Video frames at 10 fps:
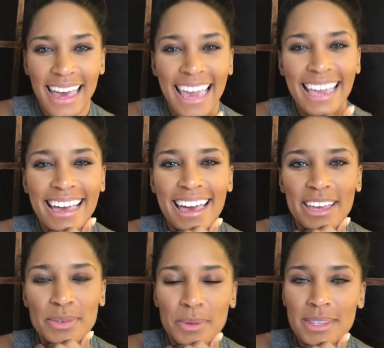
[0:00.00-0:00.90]
Hey
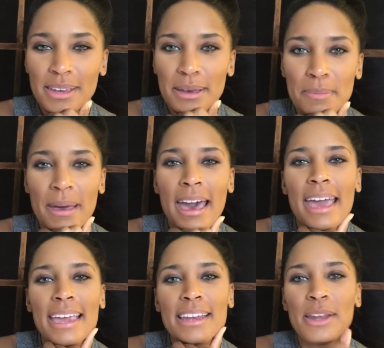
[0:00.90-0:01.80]
guys, what's up?
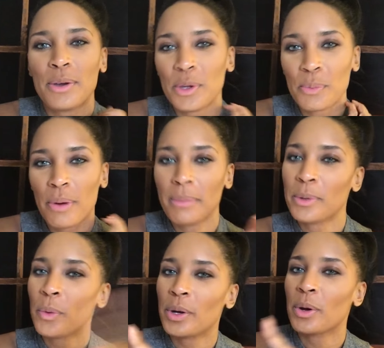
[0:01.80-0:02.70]
I know you're
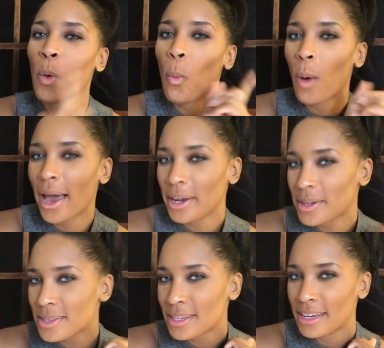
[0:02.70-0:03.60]
probably wondering why you
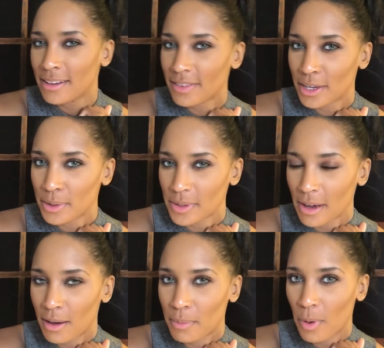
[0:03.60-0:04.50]
didn't see any videos
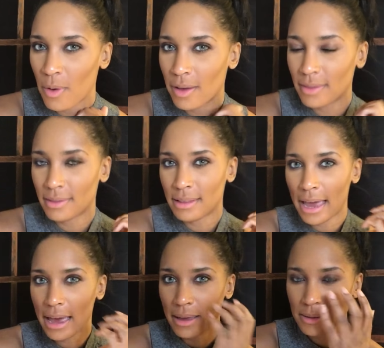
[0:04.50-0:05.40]
up on
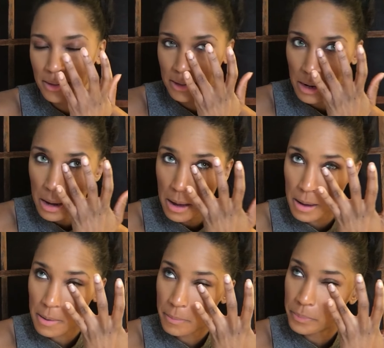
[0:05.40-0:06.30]
last
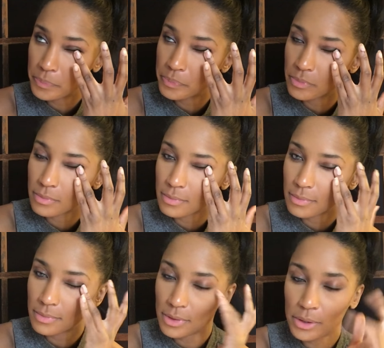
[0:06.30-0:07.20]
um,
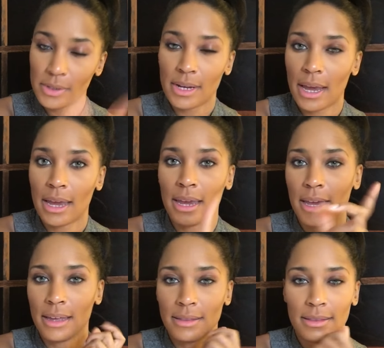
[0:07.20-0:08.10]
Thursday
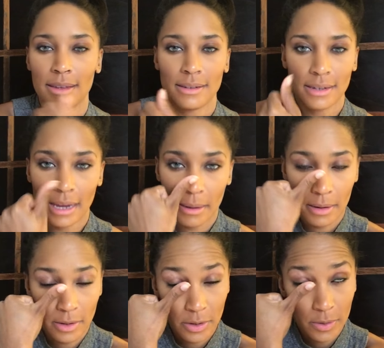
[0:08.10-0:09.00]
and then
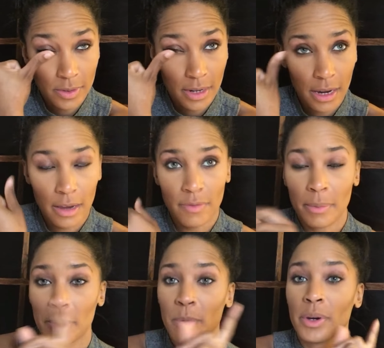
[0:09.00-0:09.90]
today, Tuesday,
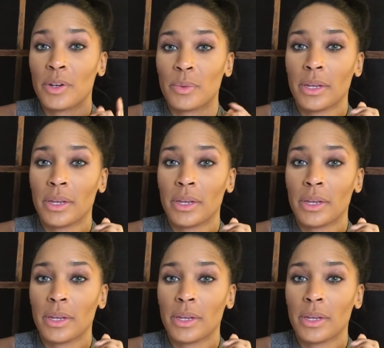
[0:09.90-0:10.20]
February